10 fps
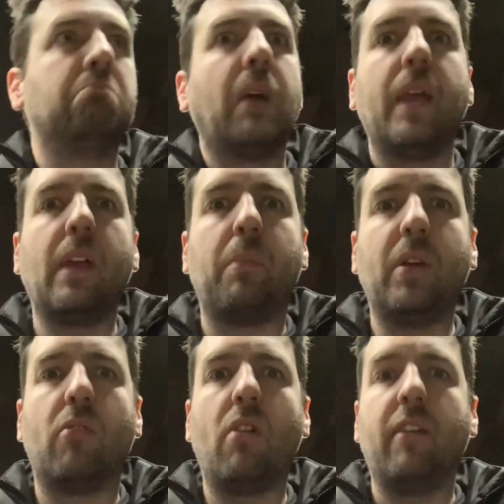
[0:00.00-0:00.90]
and they'll be
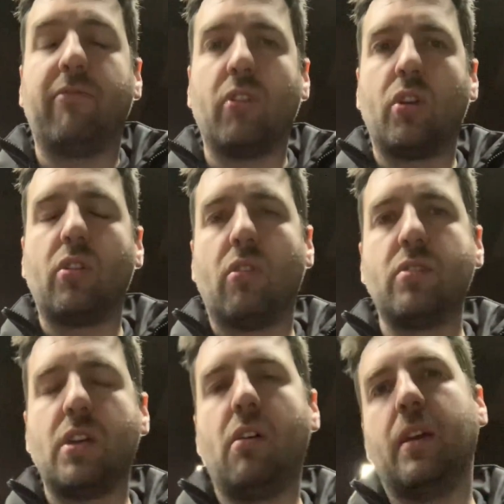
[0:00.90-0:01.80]
all right for a good long
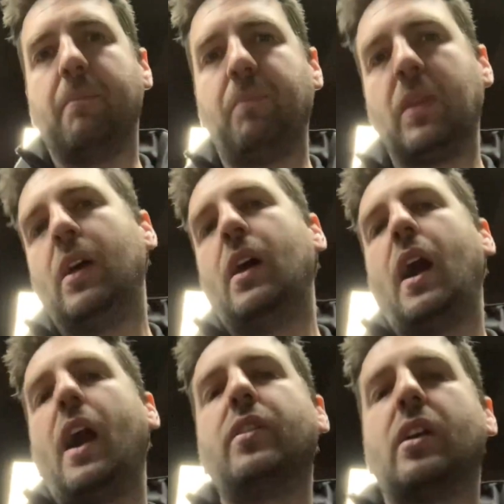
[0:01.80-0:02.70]
time.
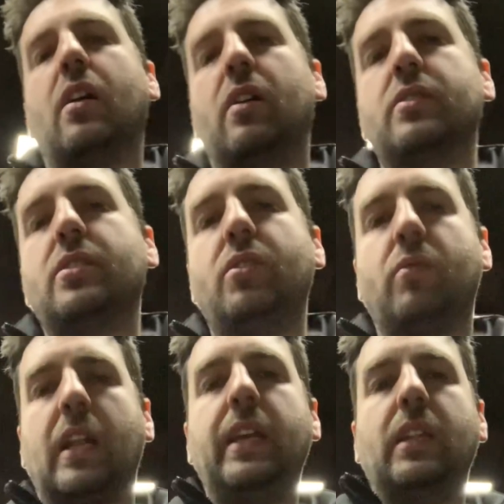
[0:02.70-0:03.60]
Other cars, you'll
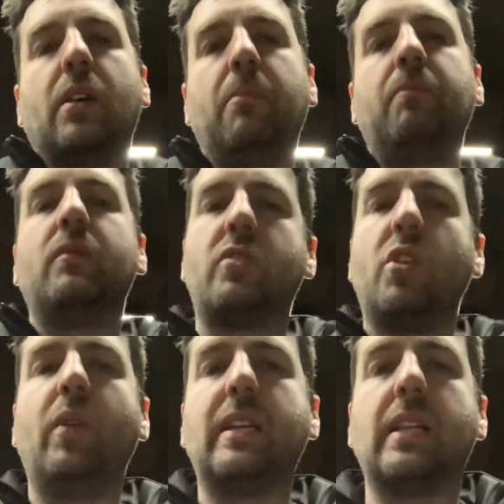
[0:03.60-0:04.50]
clean them, 2
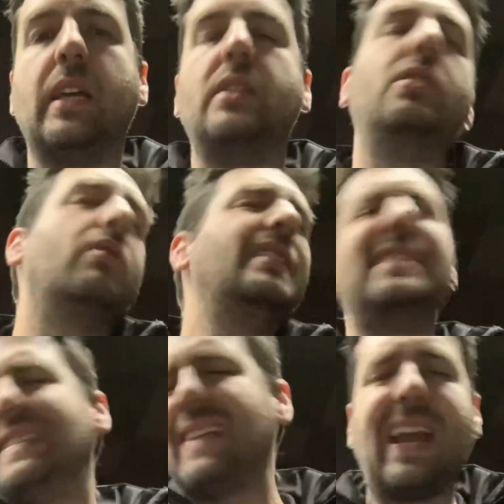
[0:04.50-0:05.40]
weeks later, you go in
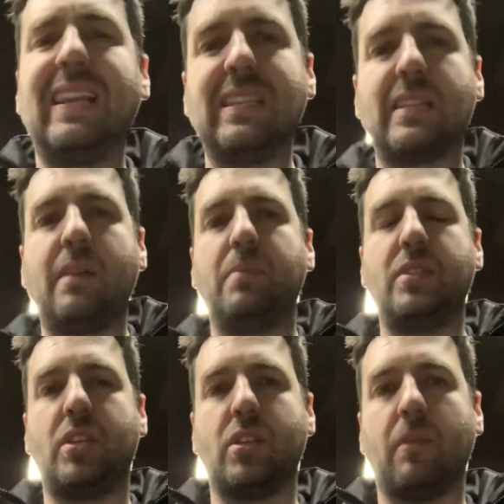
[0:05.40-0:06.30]
exactly the same
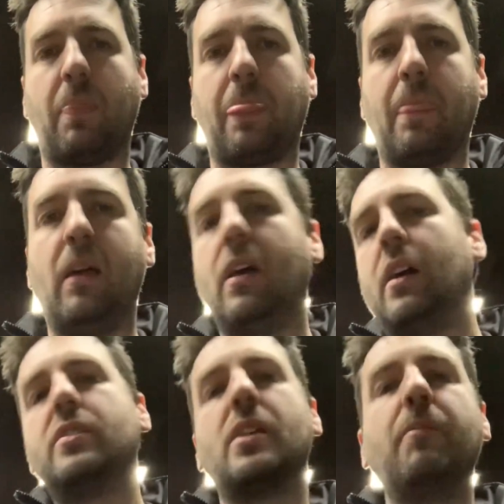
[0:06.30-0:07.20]
position.
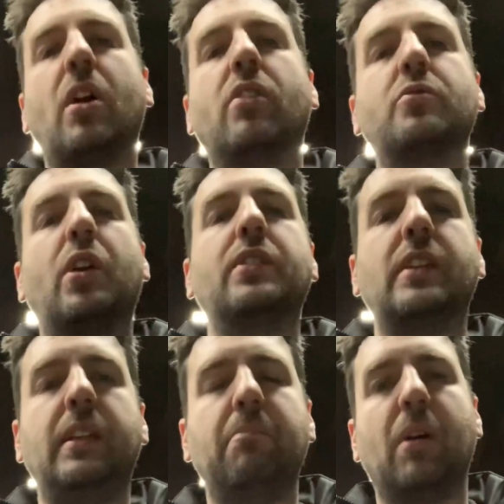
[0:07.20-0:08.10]
And some cars will go into
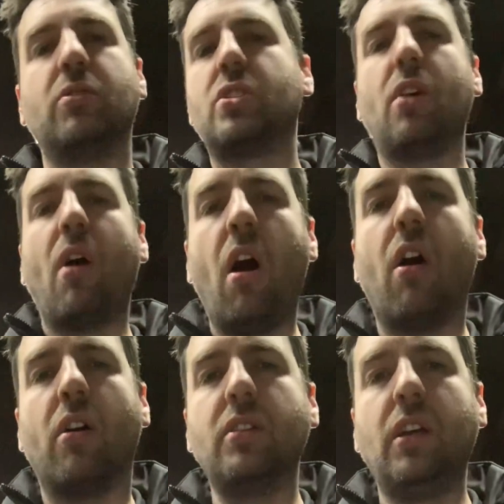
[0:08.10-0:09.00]
limp mode so
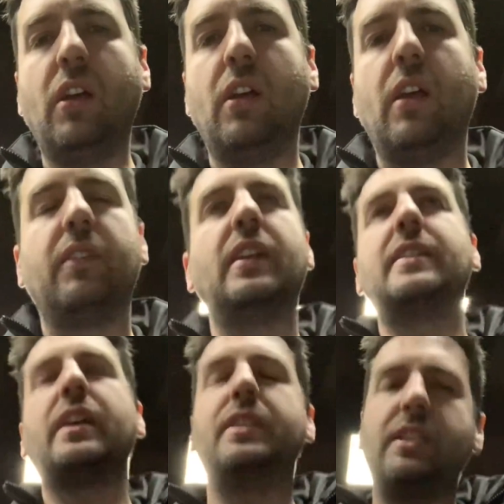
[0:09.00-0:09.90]
hard that it's
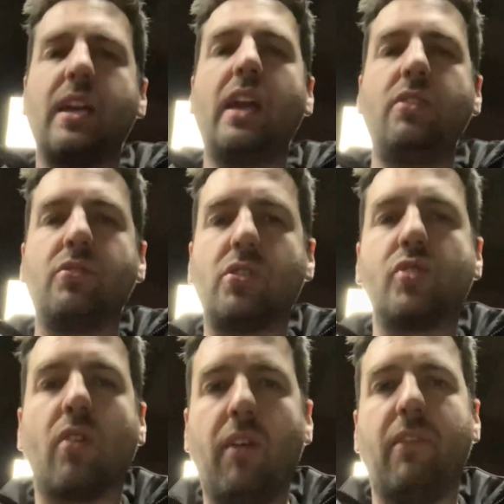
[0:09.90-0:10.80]
actually dangerous to
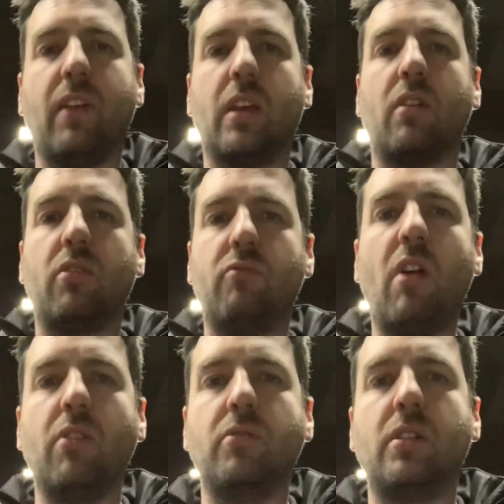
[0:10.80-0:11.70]
drive the vehicle on the
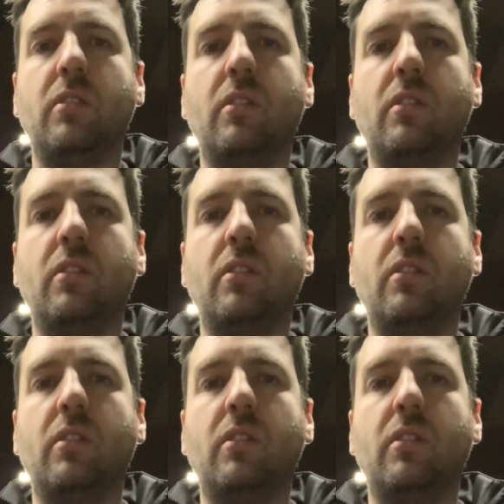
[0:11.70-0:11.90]
road.